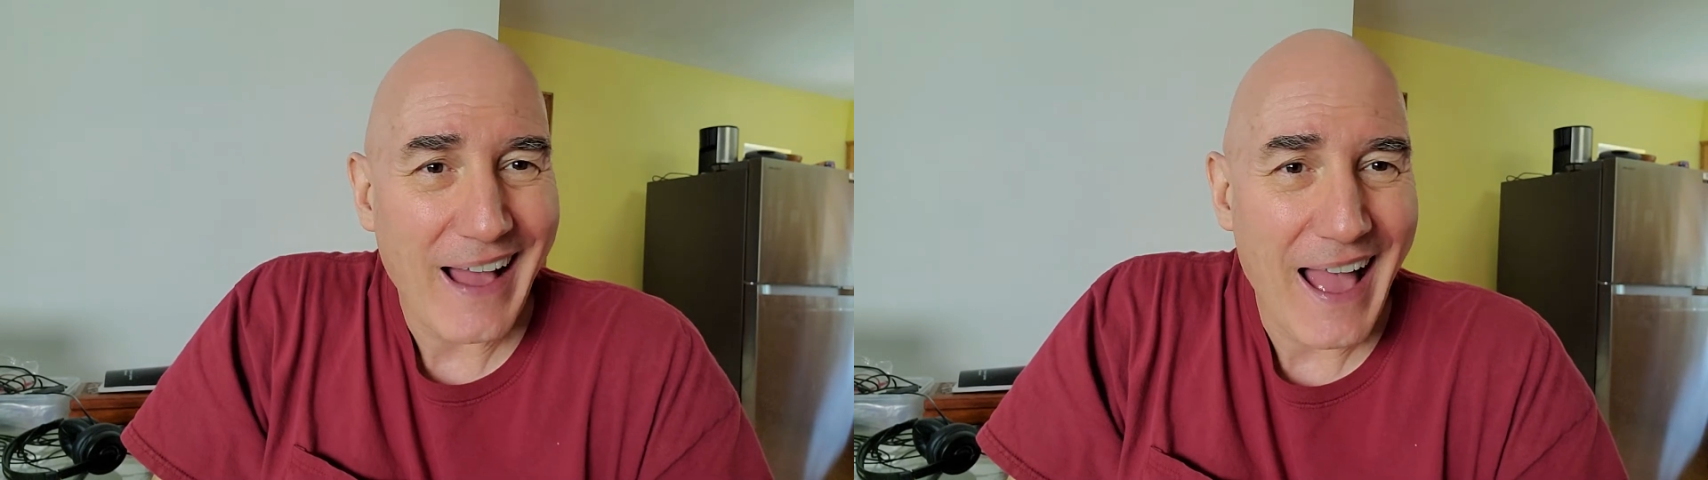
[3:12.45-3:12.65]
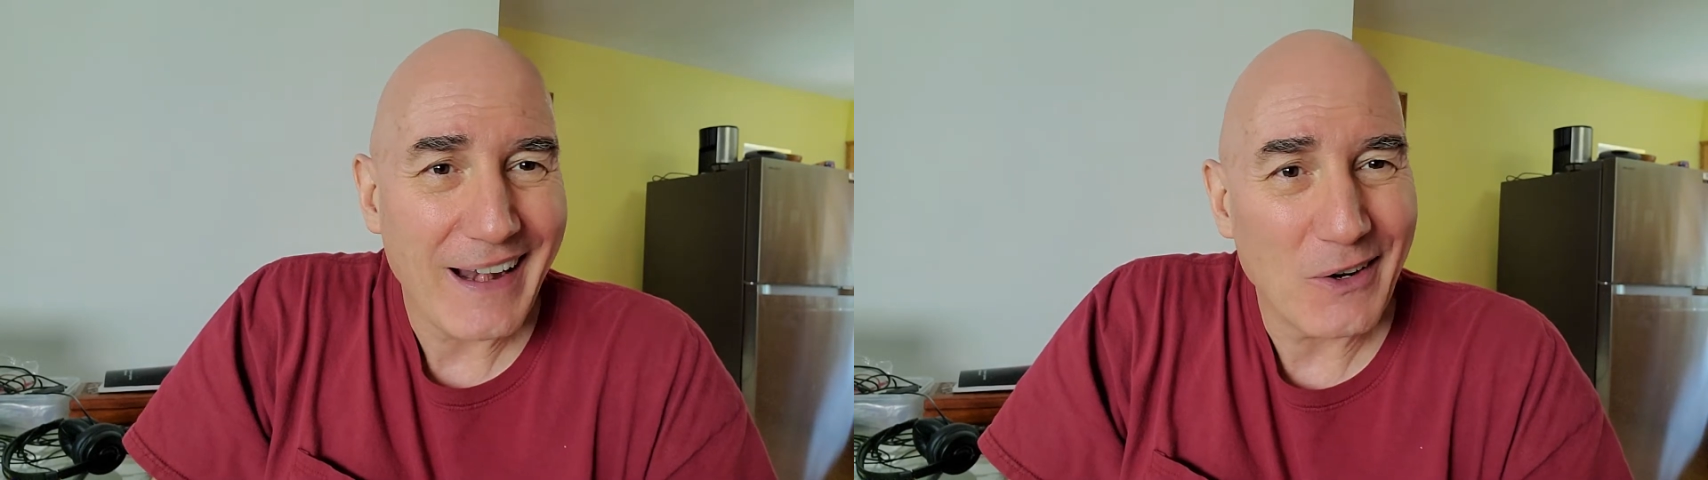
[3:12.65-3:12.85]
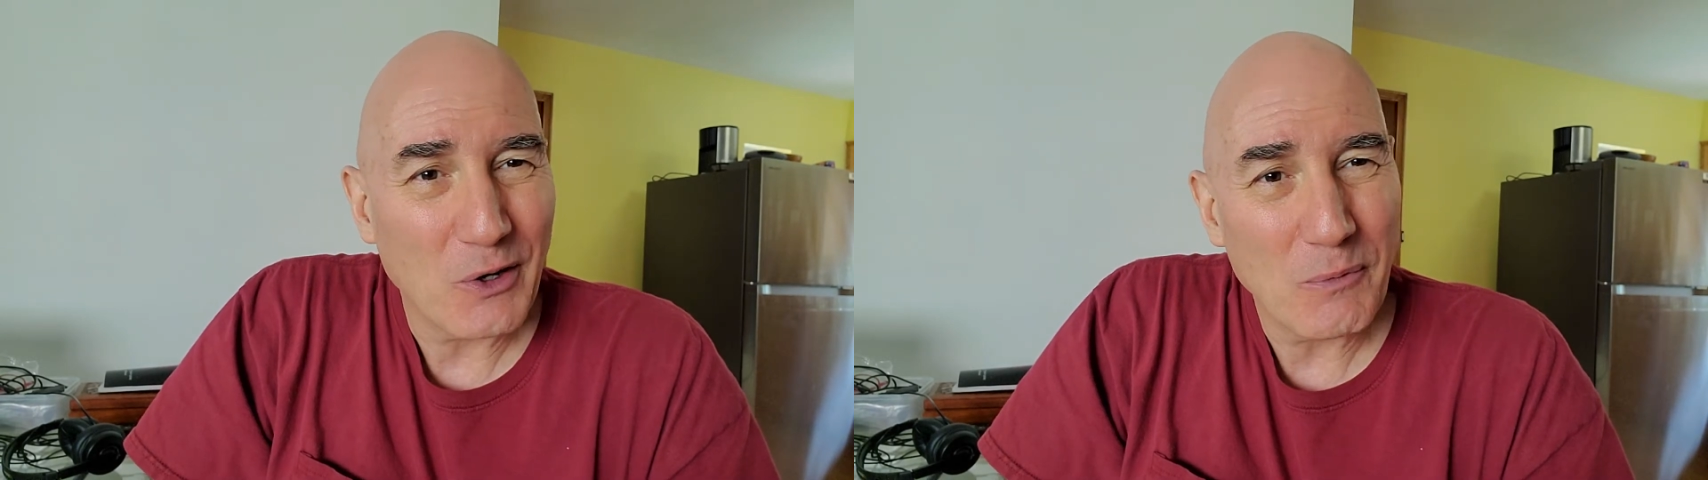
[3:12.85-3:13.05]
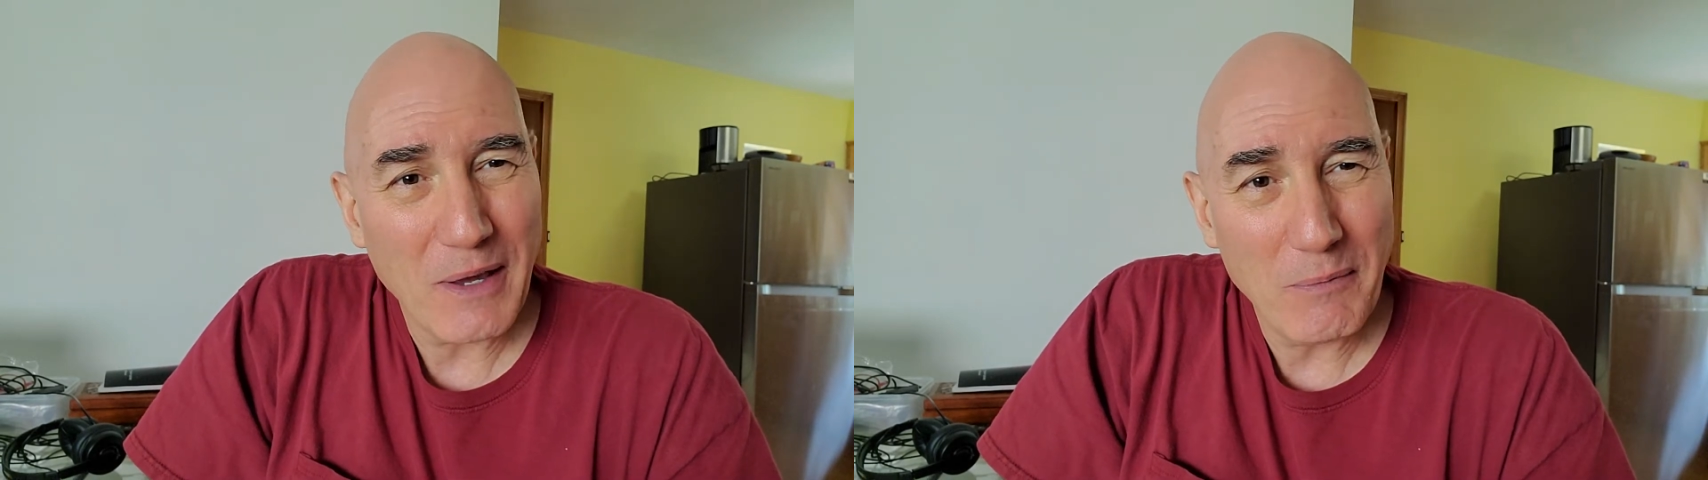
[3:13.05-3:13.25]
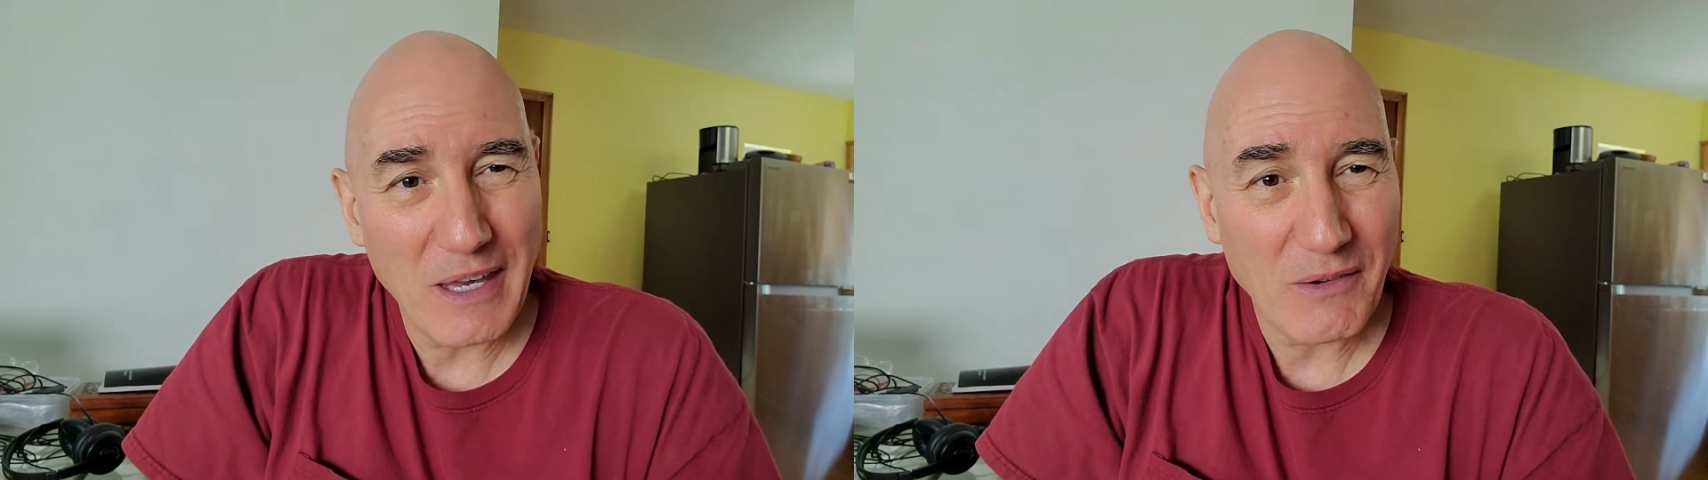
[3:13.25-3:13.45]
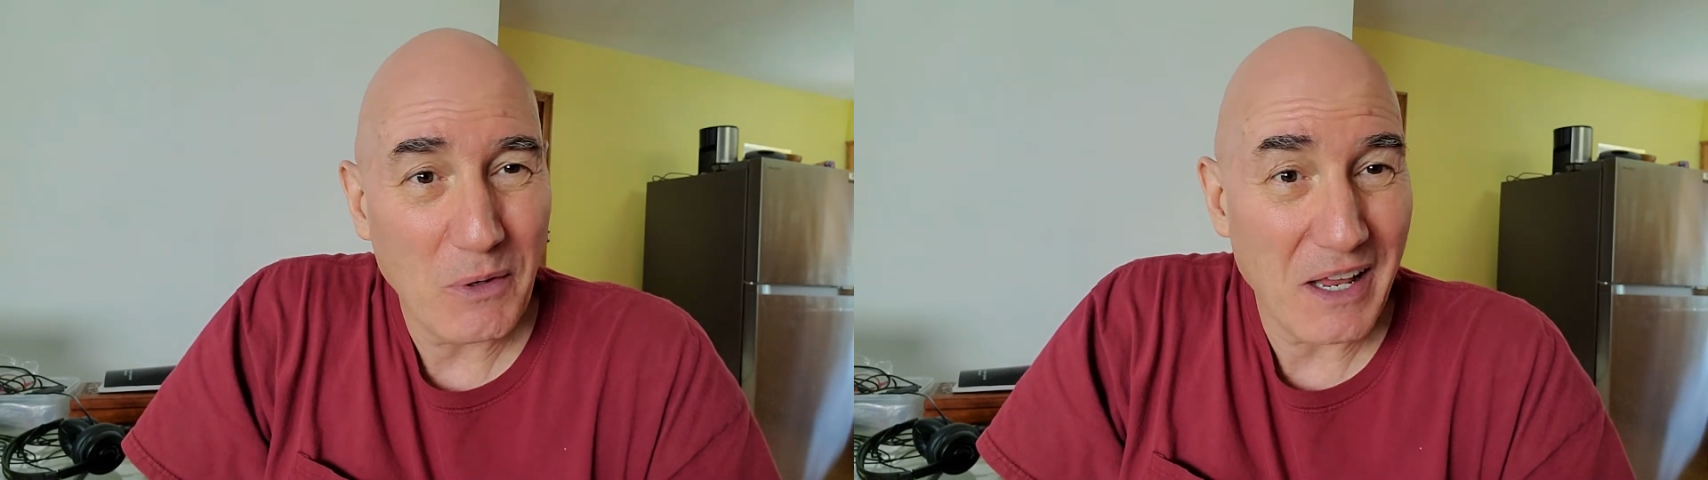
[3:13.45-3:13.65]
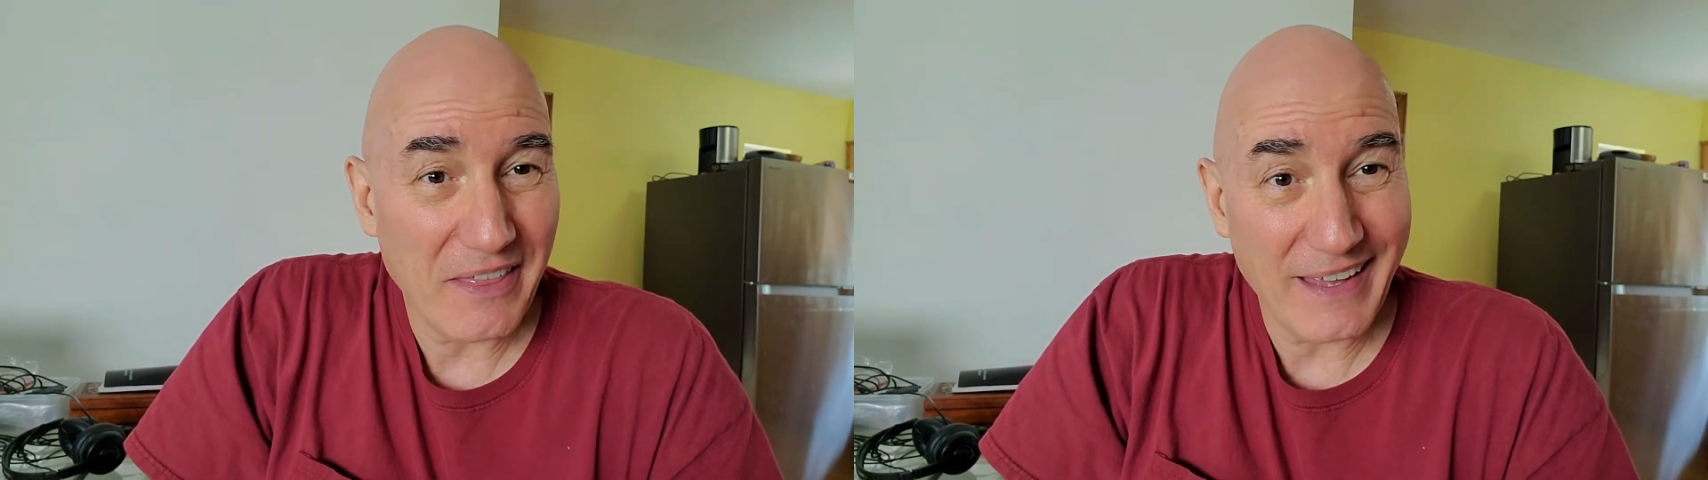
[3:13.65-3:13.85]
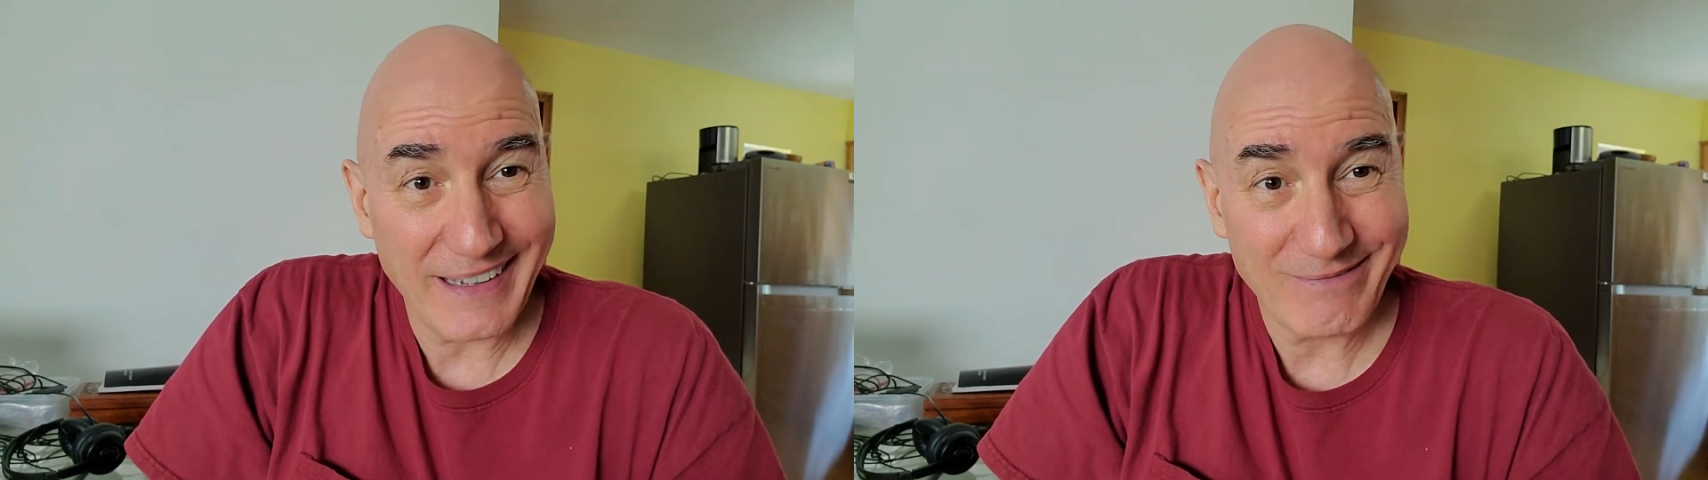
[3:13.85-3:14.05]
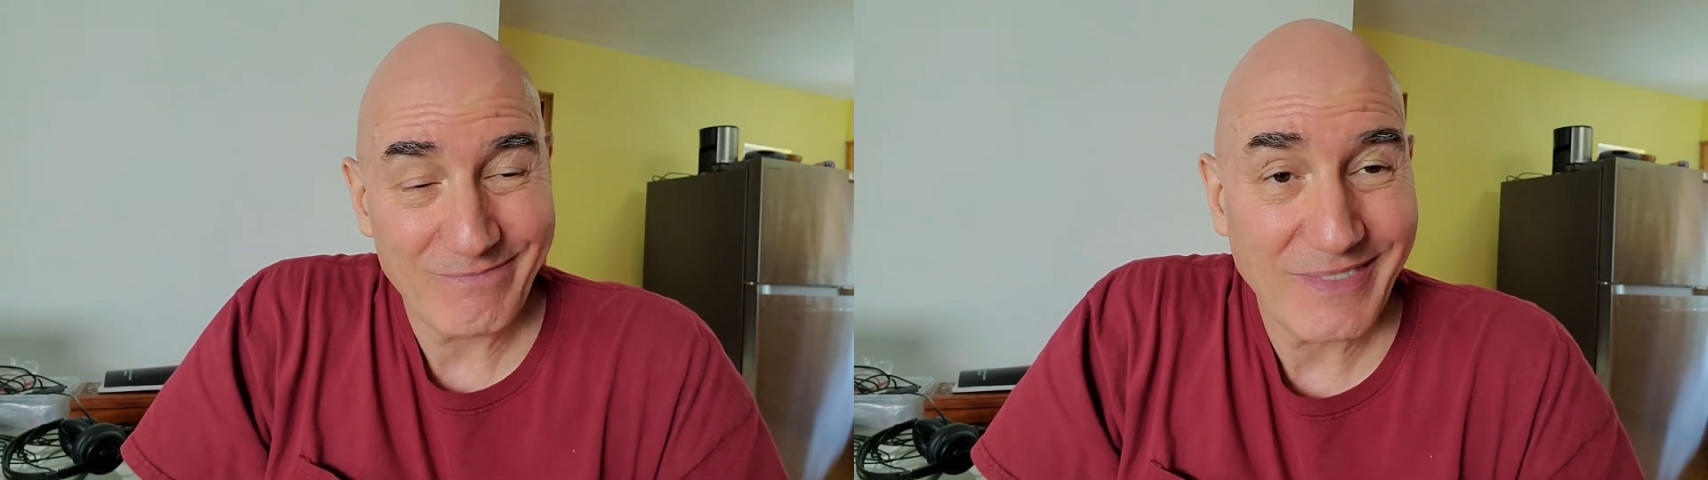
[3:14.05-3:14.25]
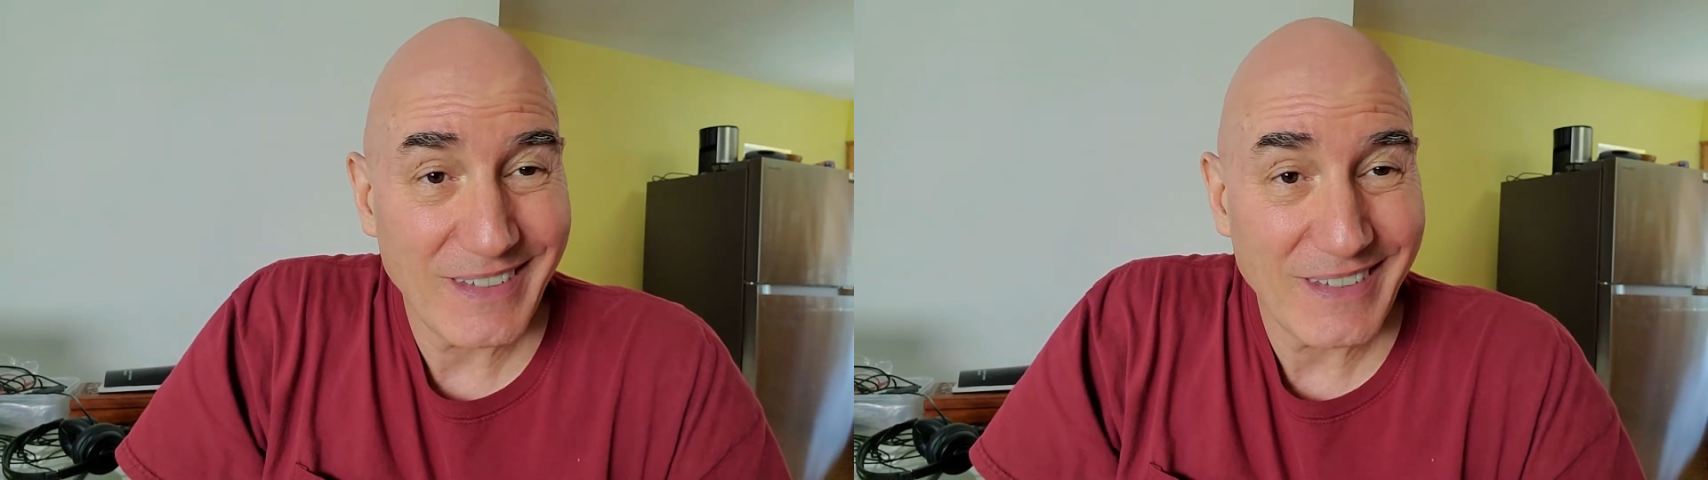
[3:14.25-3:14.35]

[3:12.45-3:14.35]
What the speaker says: I don't know, maybe, what do you think?